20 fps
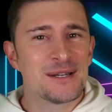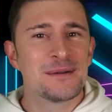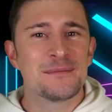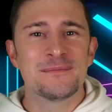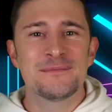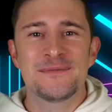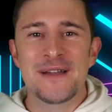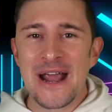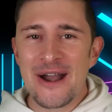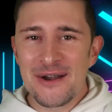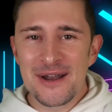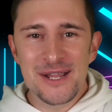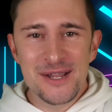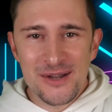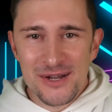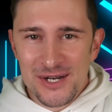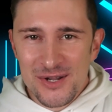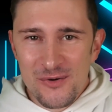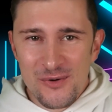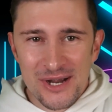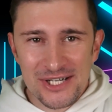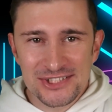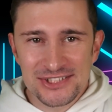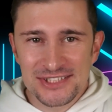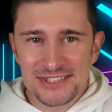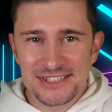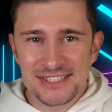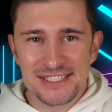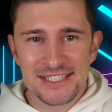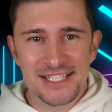Very good
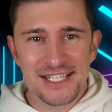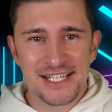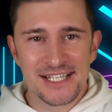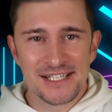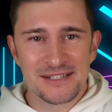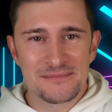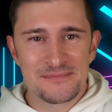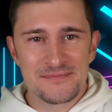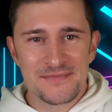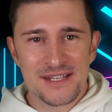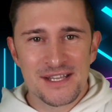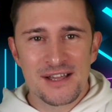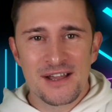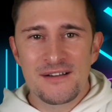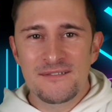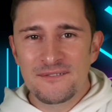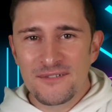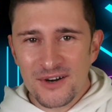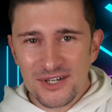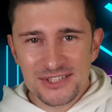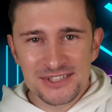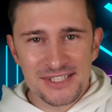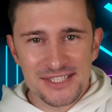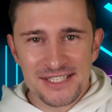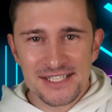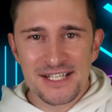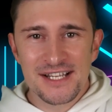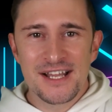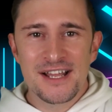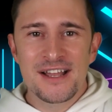questions indeed.
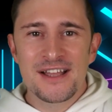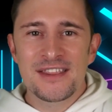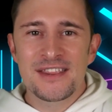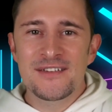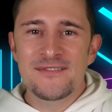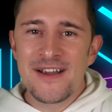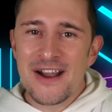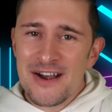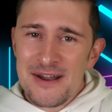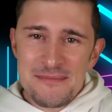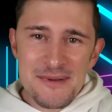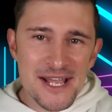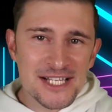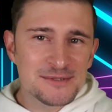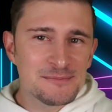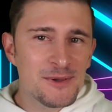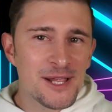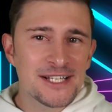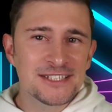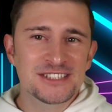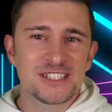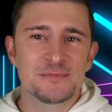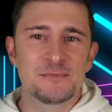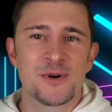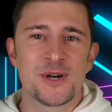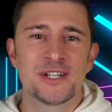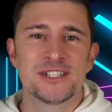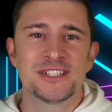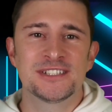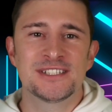Firstly, the very best place to
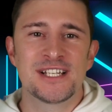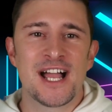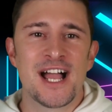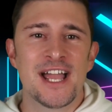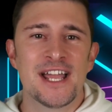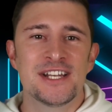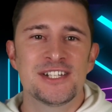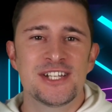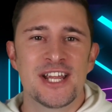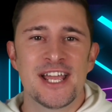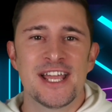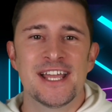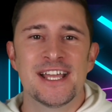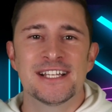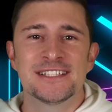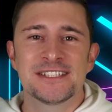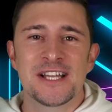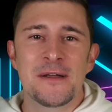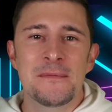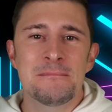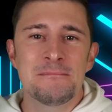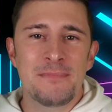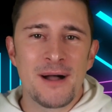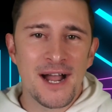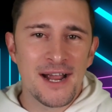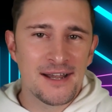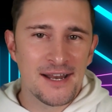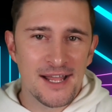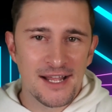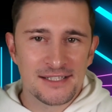purchase INJ is on
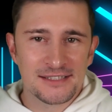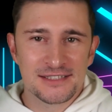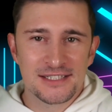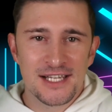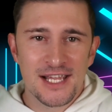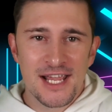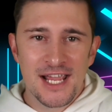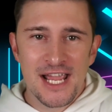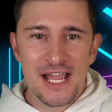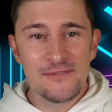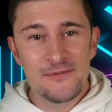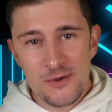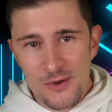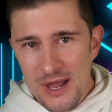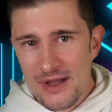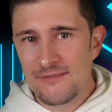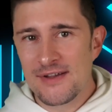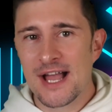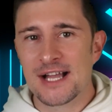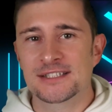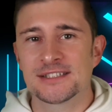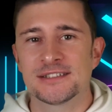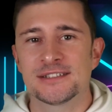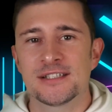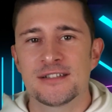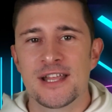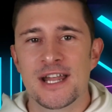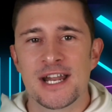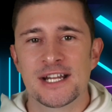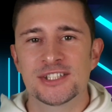Binance, if you have access
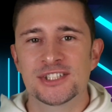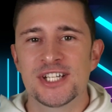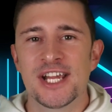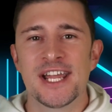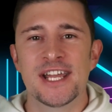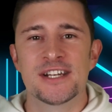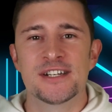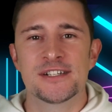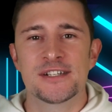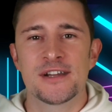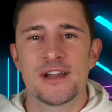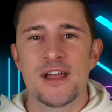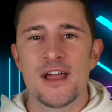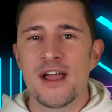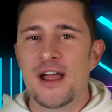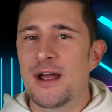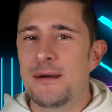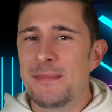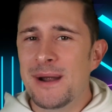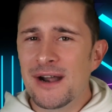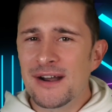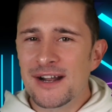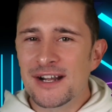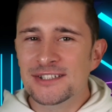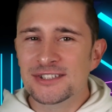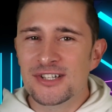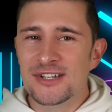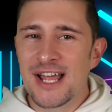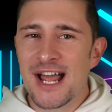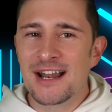to that exchange.
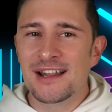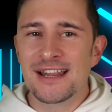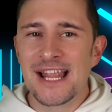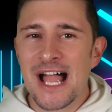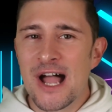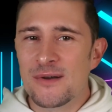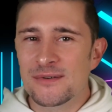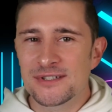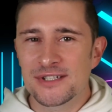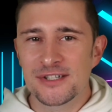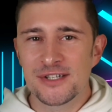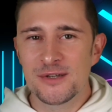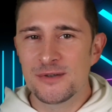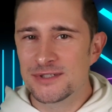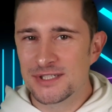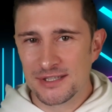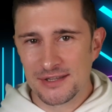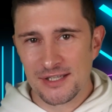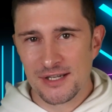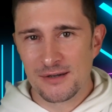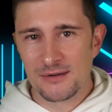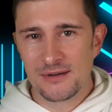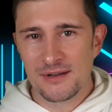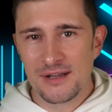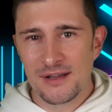Americans are not allowed to use it though.